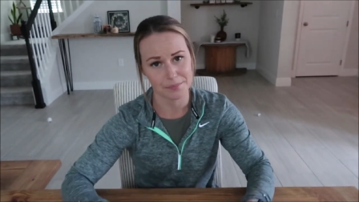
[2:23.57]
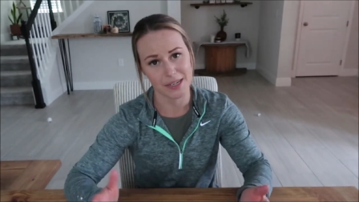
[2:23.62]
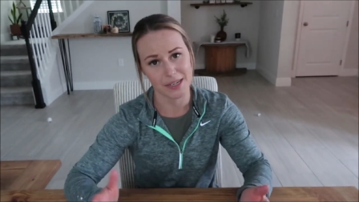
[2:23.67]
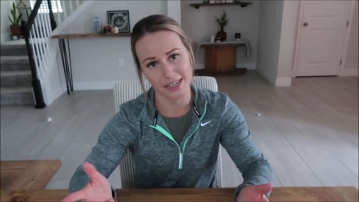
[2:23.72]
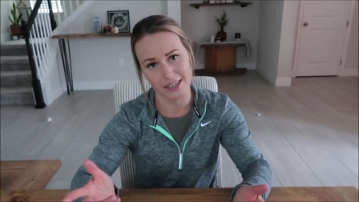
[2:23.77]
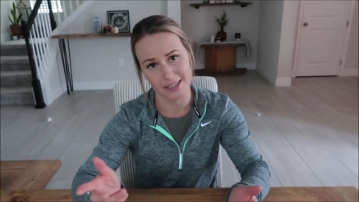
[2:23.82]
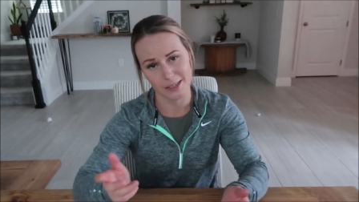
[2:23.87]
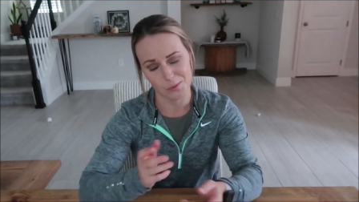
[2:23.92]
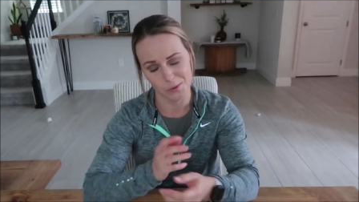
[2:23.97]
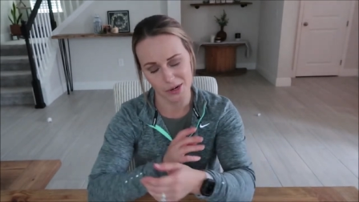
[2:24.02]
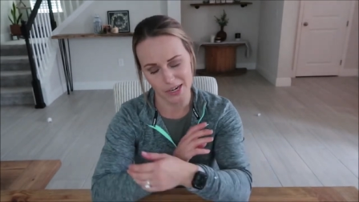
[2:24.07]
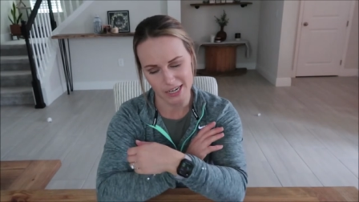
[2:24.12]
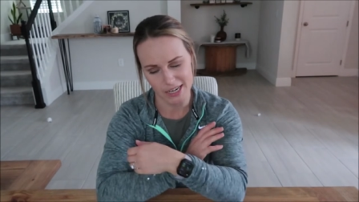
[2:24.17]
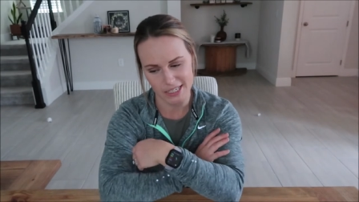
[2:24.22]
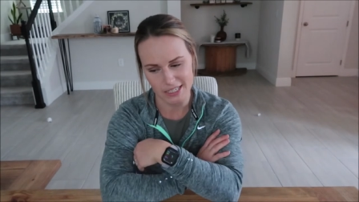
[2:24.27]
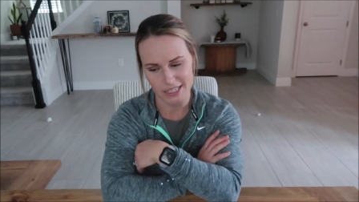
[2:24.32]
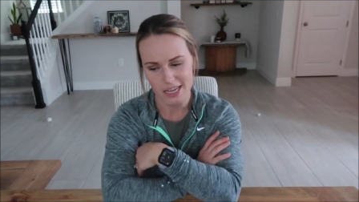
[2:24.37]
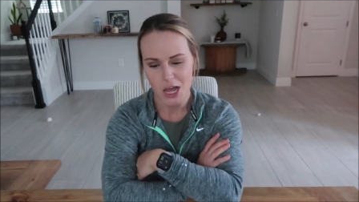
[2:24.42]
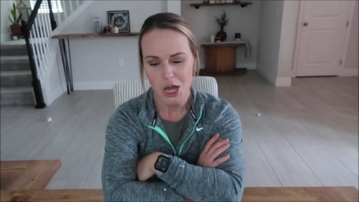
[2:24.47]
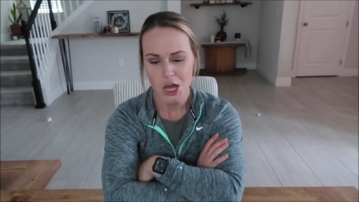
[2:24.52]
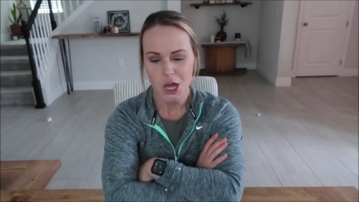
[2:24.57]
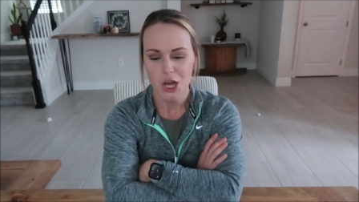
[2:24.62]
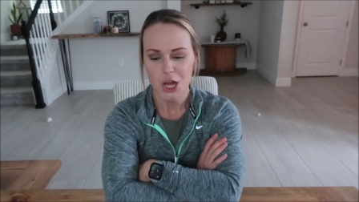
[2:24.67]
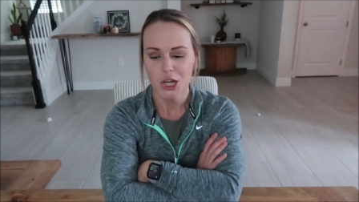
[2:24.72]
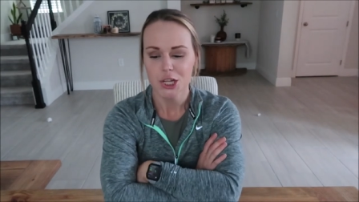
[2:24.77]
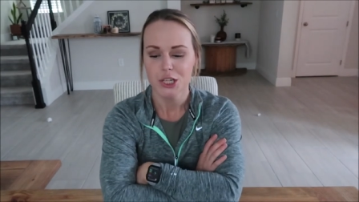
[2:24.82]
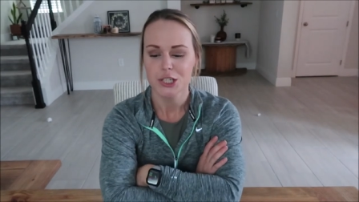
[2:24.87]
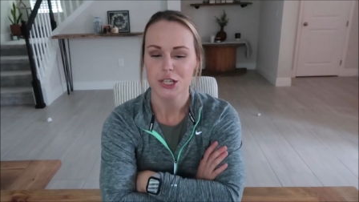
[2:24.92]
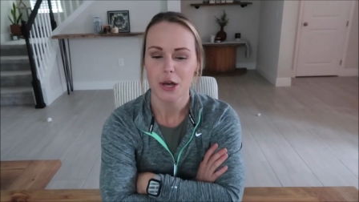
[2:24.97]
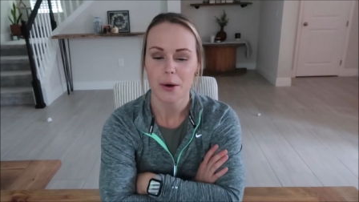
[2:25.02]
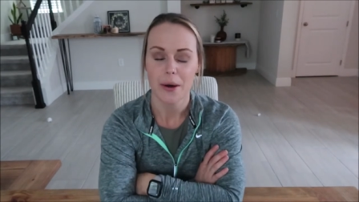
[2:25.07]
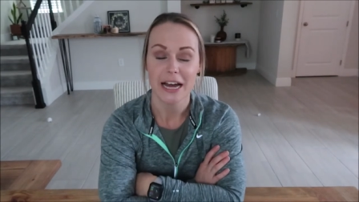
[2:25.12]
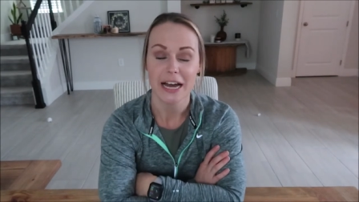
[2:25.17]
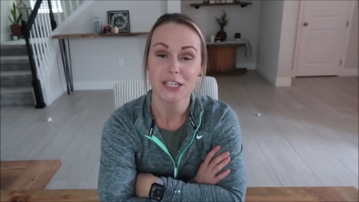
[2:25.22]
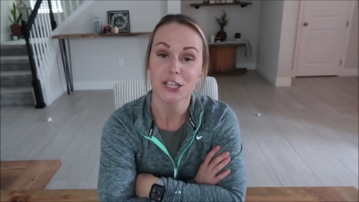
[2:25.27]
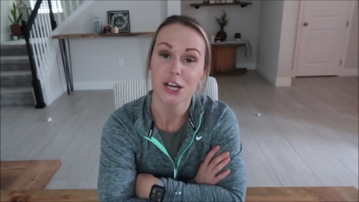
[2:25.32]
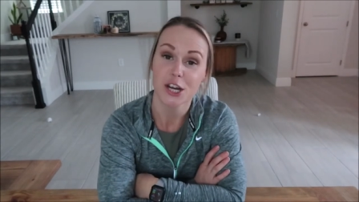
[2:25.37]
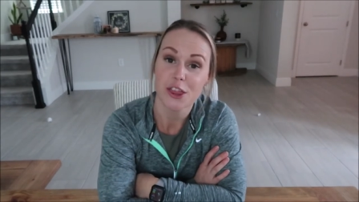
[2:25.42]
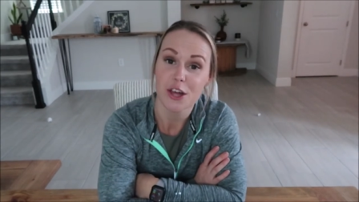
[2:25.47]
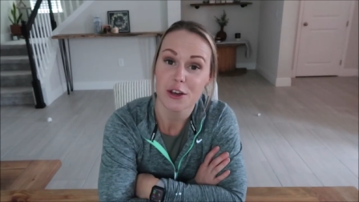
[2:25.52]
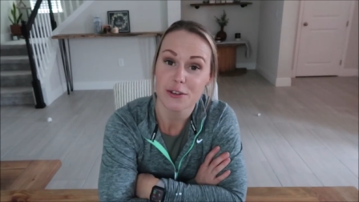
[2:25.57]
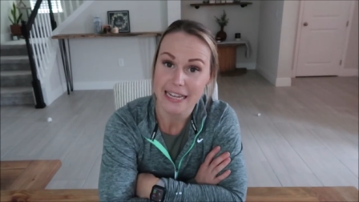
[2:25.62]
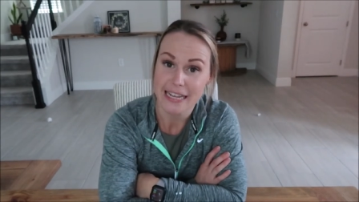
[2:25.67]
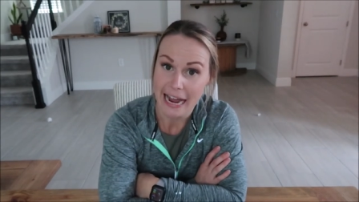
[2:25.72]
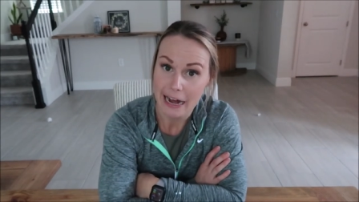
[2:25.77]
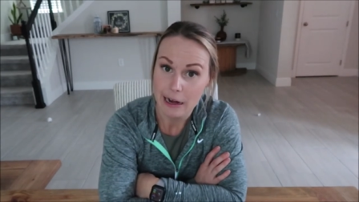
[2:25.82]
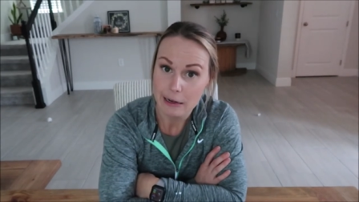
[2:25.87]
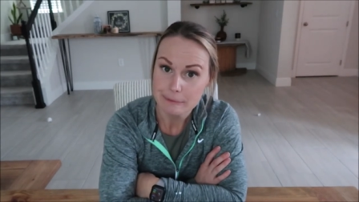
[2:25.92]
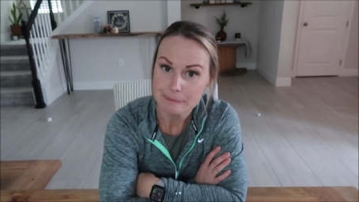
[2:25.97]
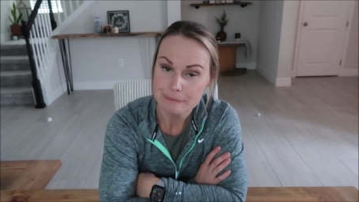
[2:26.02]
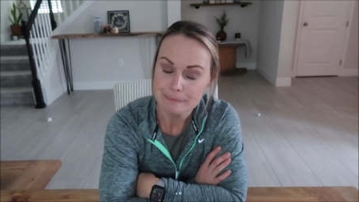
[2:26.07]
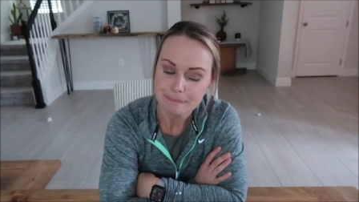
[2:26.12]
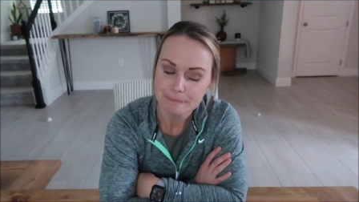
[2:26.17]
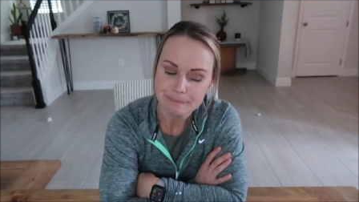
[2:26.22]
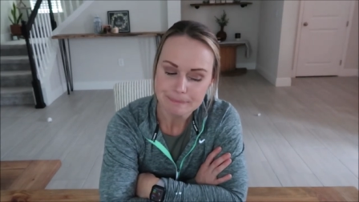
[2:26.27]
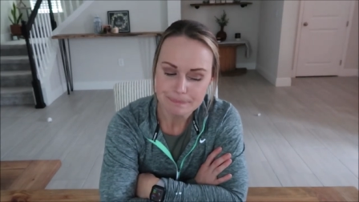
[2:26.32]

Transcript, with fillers: but it is what it is. So I took those out.